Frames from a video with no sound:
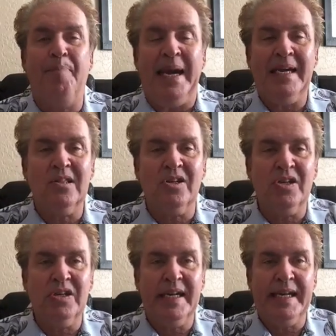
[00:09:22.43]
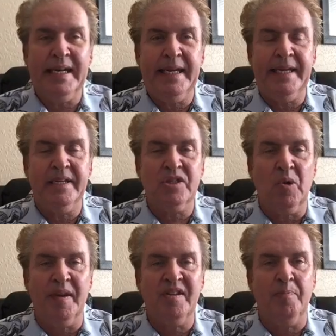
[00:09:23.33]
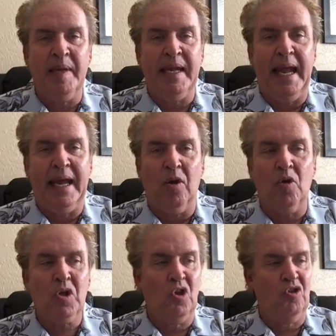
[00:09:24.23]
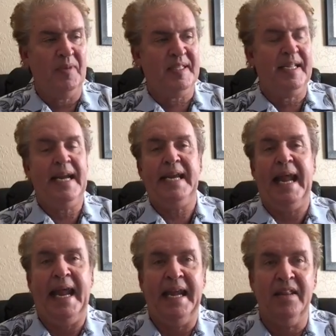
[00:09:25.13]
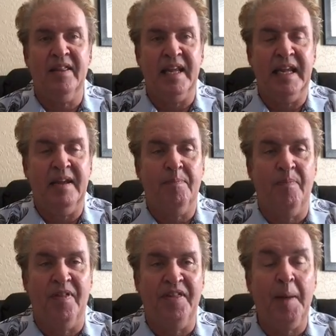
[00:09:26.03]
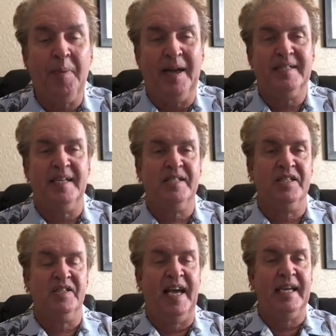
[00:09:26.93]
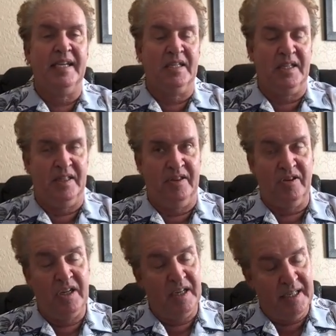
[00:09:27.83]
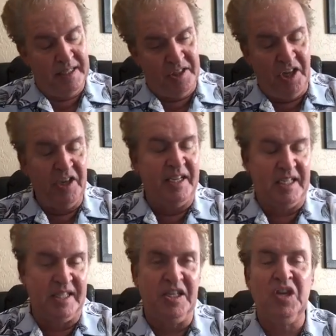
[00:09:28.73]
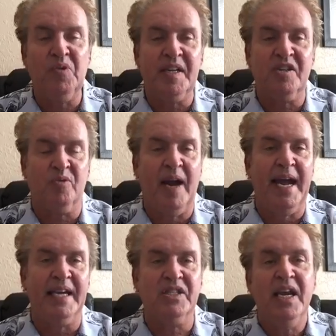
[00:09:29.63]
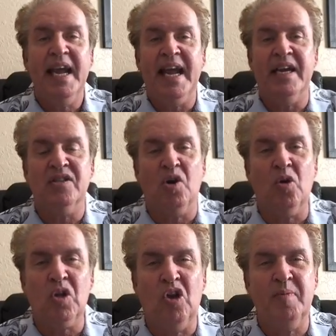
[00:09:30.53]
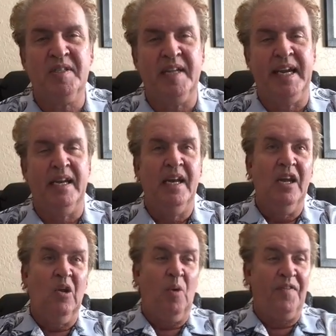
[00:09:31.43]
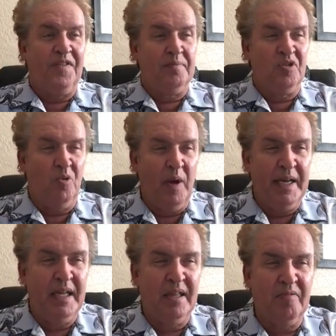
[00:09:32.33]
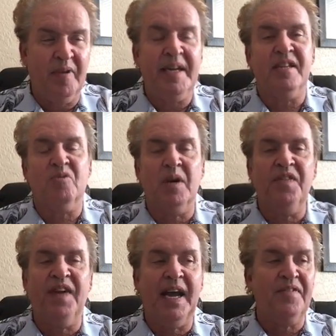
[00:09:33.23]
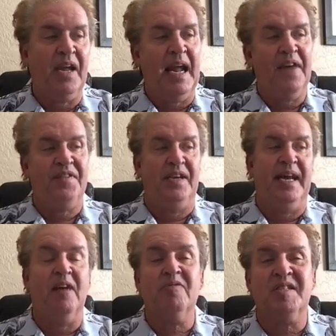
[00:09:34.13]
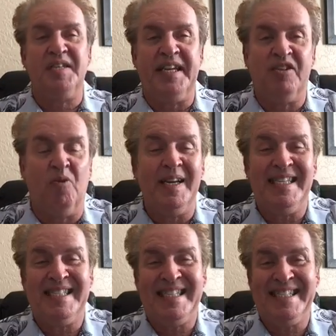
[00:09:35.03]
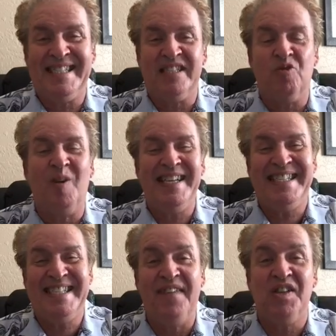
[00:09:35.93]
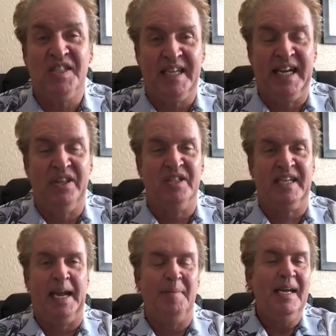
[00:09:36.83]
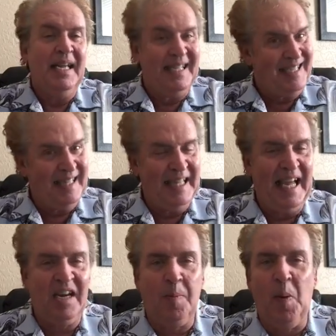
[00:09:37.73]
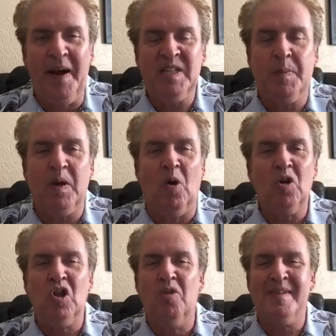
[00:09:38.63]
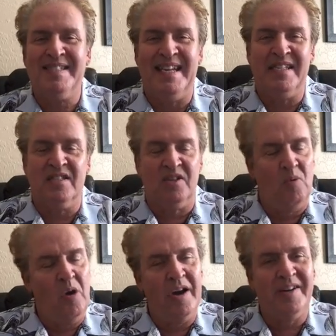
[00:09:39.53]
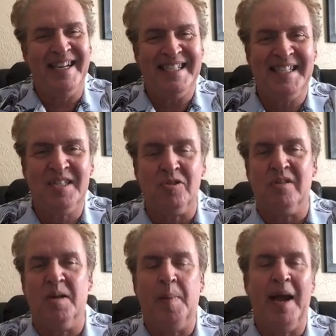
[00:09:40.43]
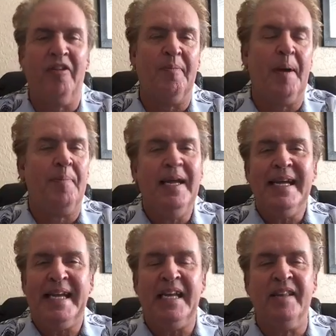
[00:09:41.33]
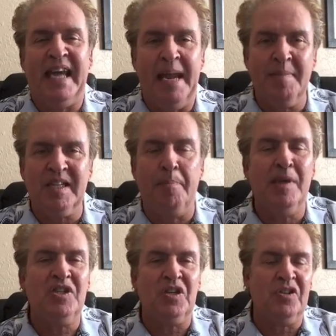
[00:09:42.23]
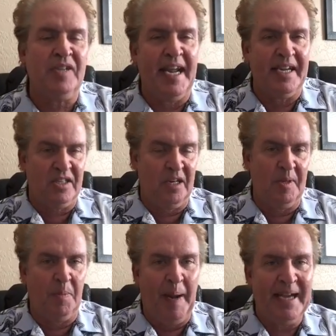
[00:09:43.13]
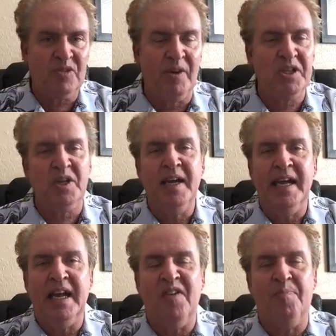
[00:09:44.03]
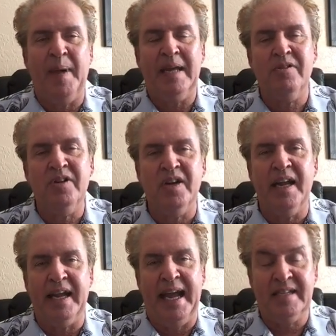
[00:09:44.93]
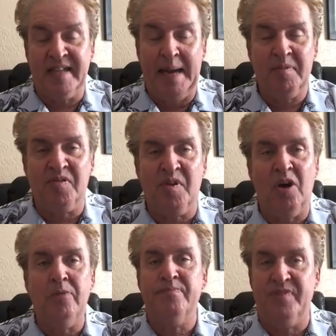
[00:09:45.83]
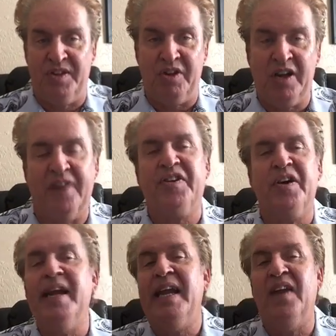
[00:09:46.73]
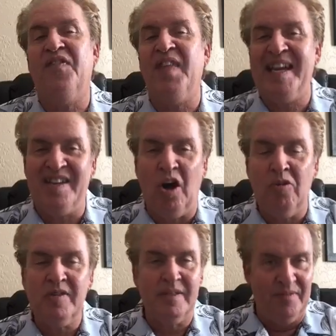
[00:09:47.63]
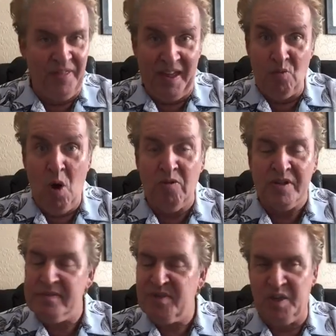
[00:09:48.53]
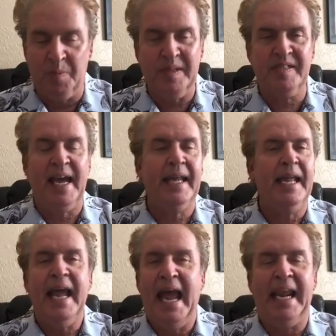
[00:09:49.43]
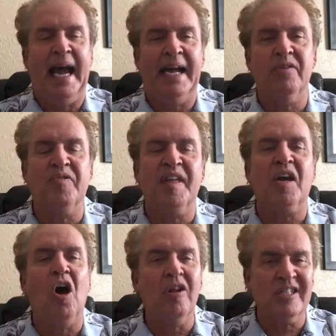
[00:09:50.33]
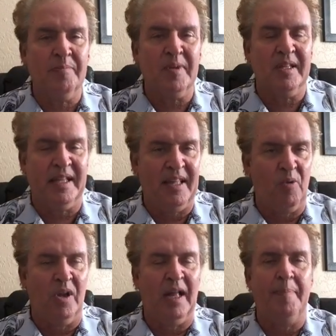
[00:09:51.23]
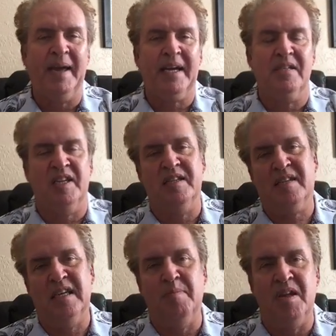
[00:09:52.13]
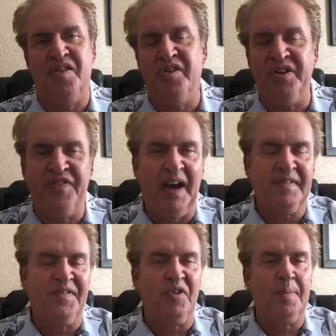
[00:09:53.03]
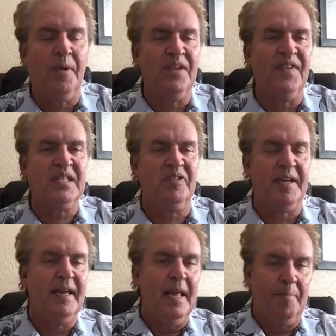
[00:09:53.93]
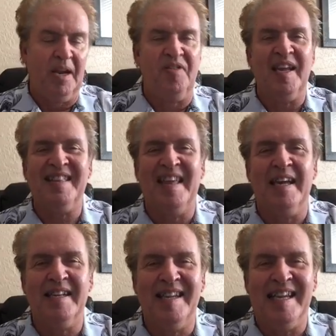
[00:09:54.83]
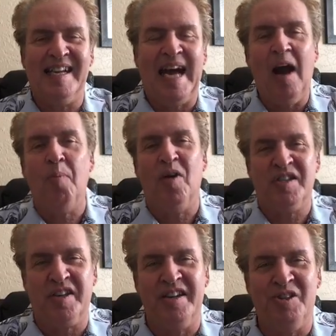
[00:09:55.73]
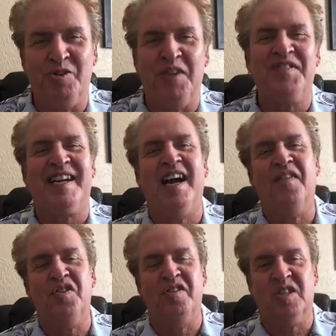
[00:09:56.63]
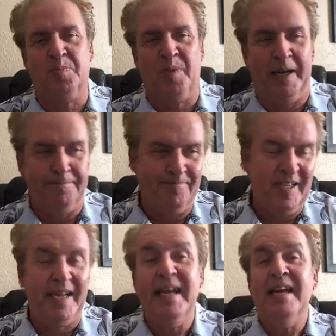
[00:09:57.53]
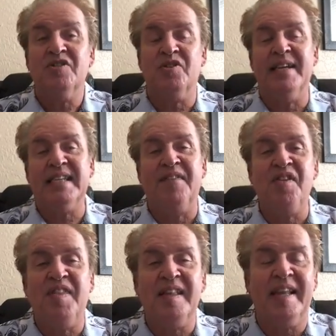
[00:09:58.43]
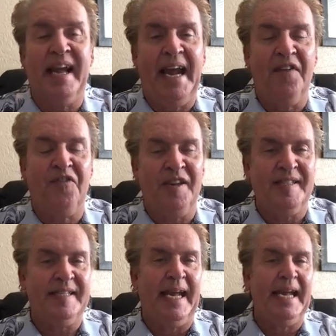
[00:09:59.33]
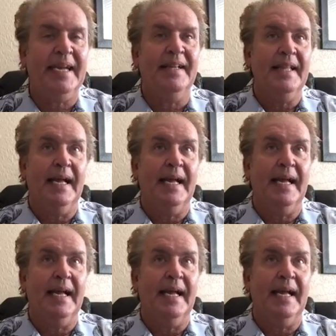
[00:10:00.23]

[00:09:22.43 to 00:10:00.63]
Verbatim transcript: Baylor is going to be at Oklahoma State and the thought process is that is they're going to continue is continuing to rise as Oklahoma State went from 23 to 25 and a half, and now we're seeing 26s and 27s on this game. It's a lot of points, but Oklahoma State and Stillwater can certainly pile them up. Key to the game, as I mentioned the other day, is going to be the pass rush. If Baylor has time to throw, they'll cover. If they don't, they won't. Simple as that. And I don't think ultimately they will. I'm not going to say it's going to be 35 or 40 point victory, but I think that the Cowboys are going to do do enough to cover this spread. Okay, so that's everything that I have for you today.